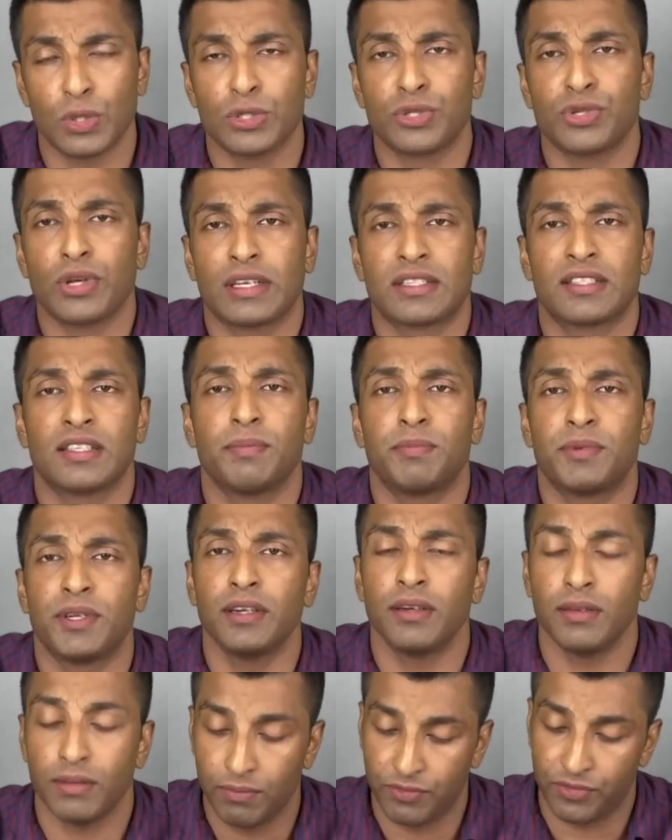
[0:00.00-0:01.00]
and that is
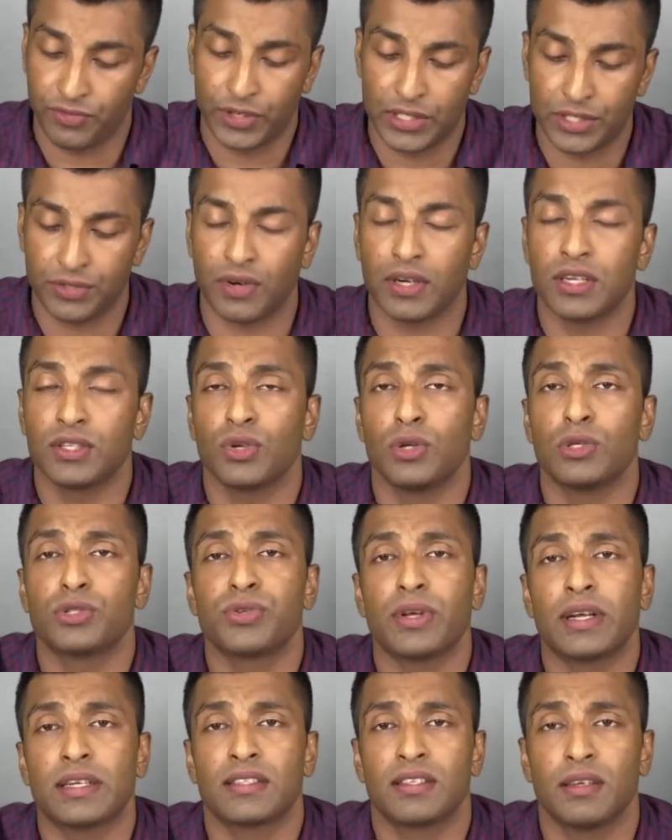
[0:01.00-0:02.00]
also accepted.
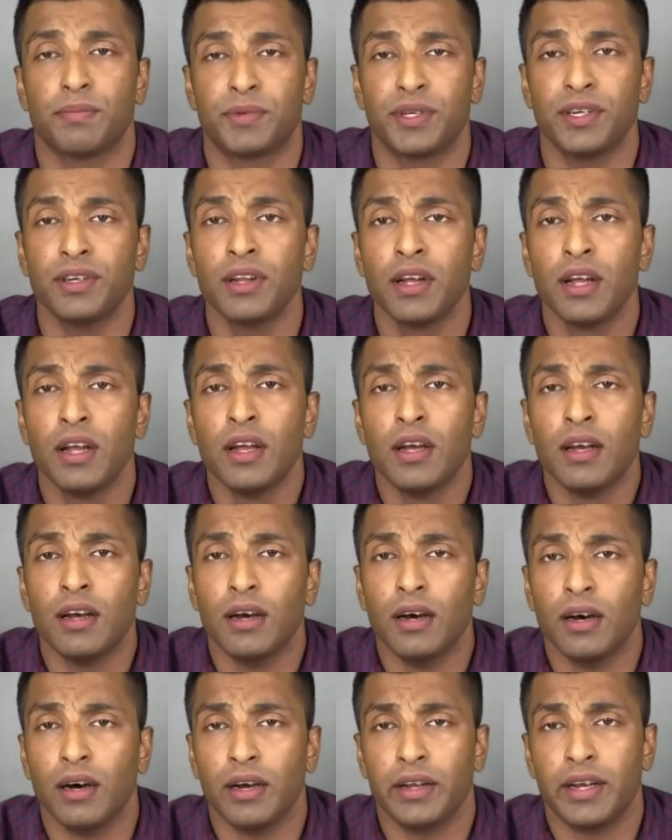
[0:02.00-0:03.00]
First one is also
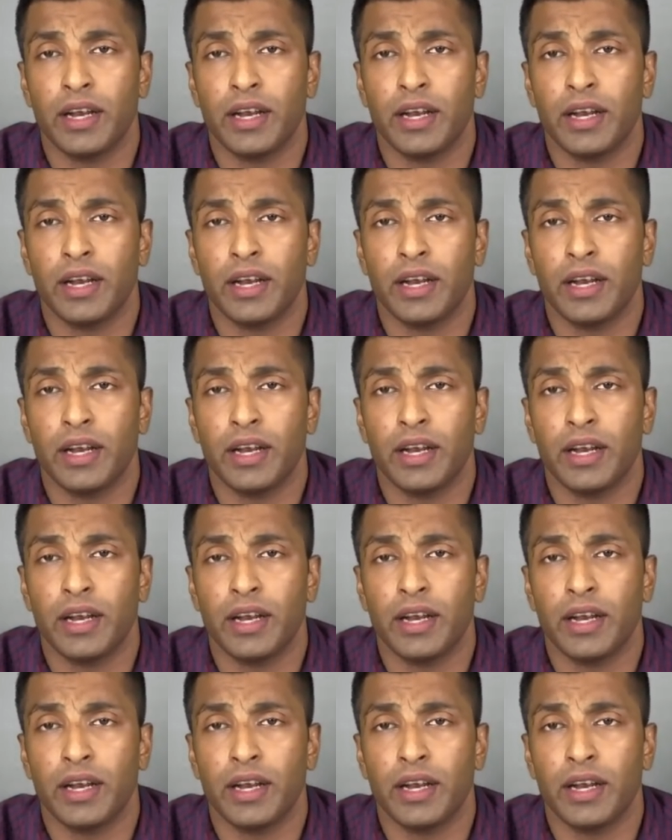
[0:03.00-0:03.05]
accepted.